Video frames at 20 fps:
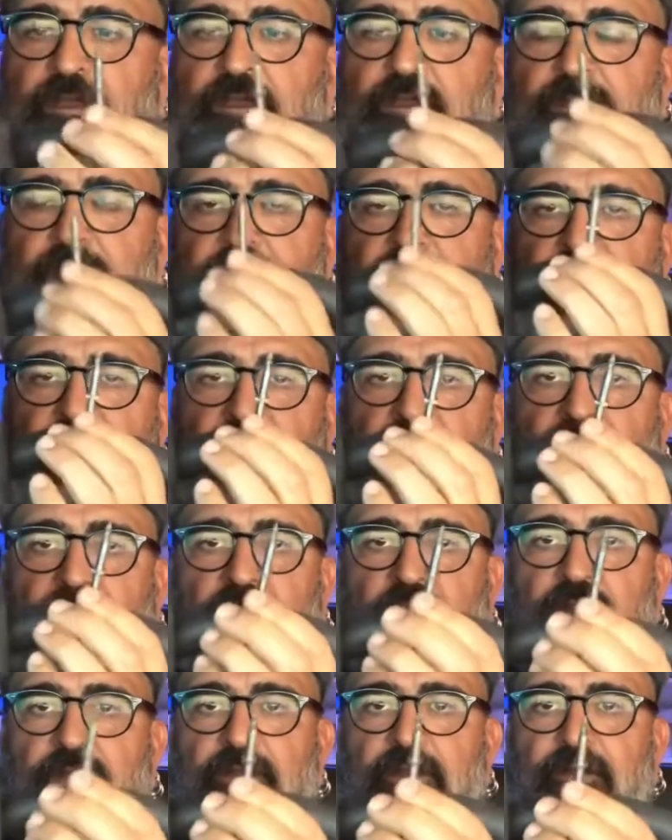They
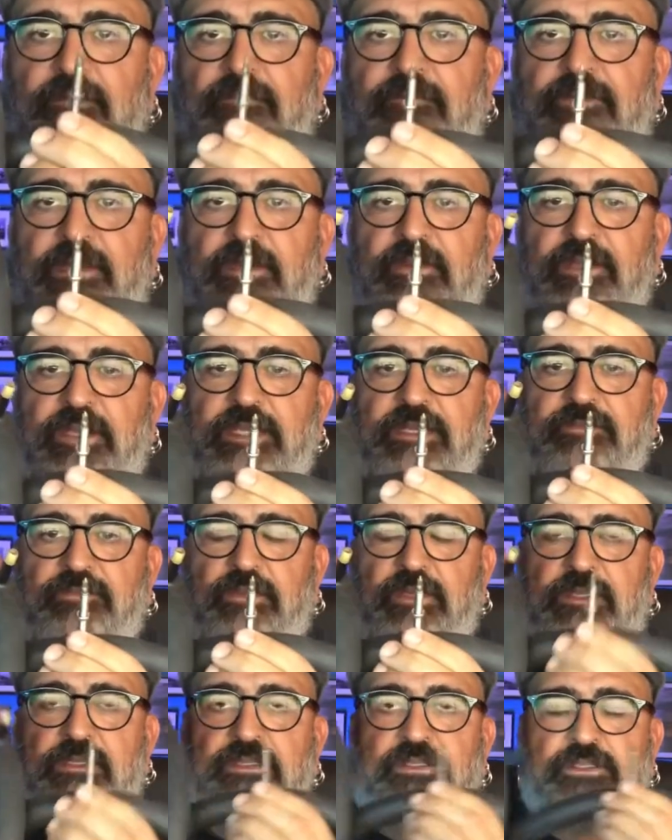are very different.
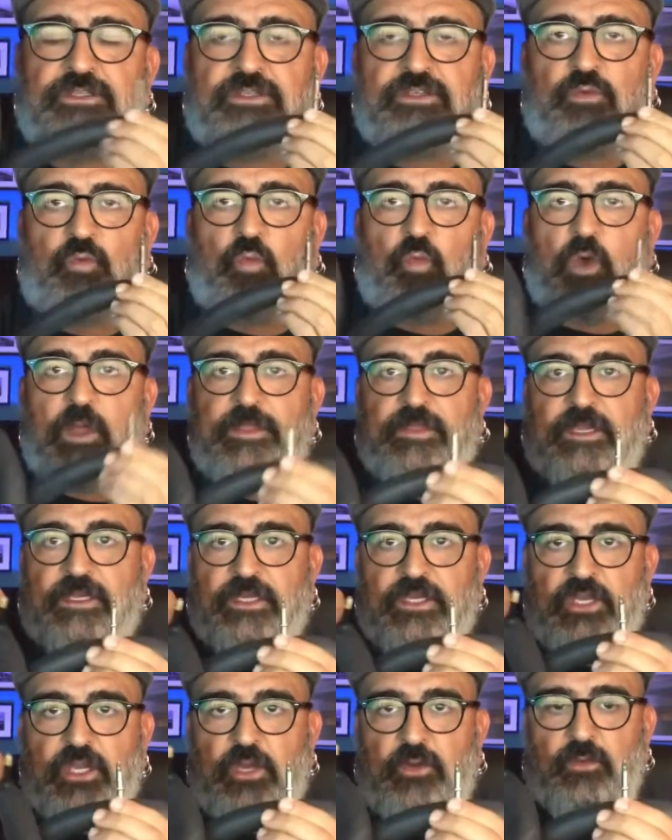One thing to
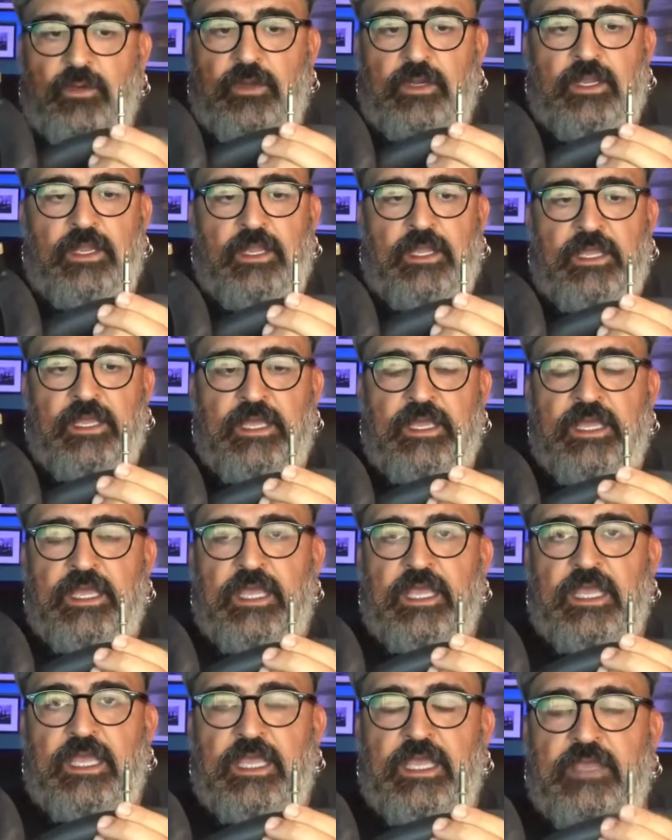note,
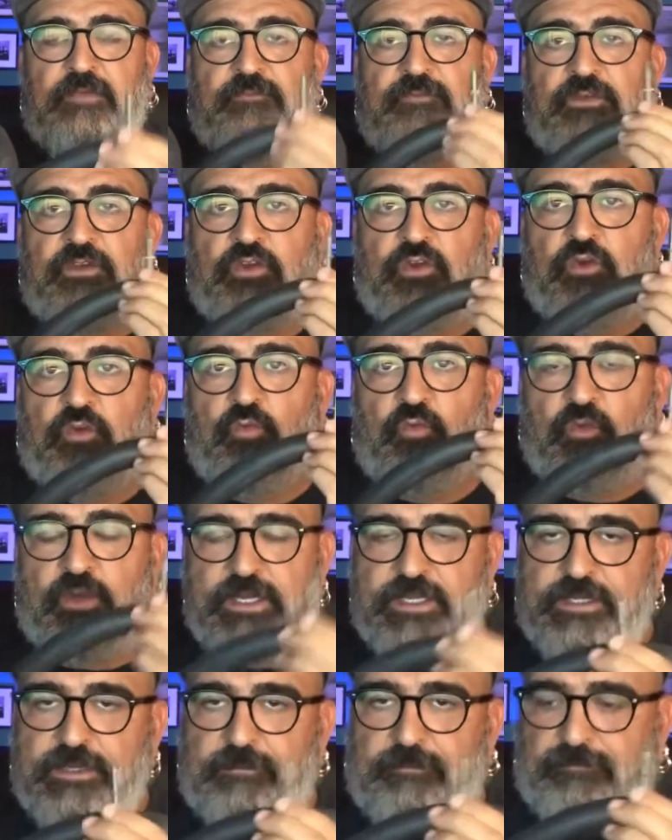if your
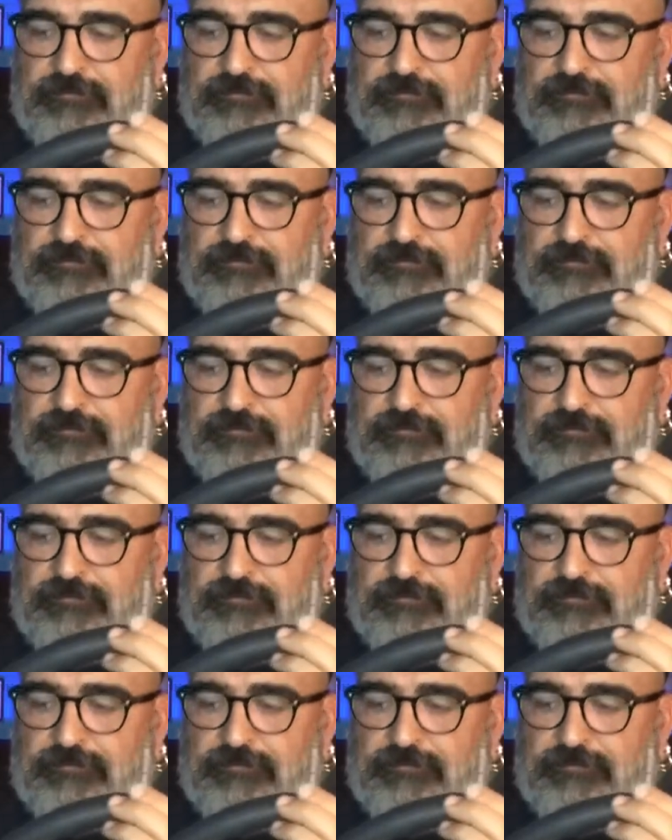rim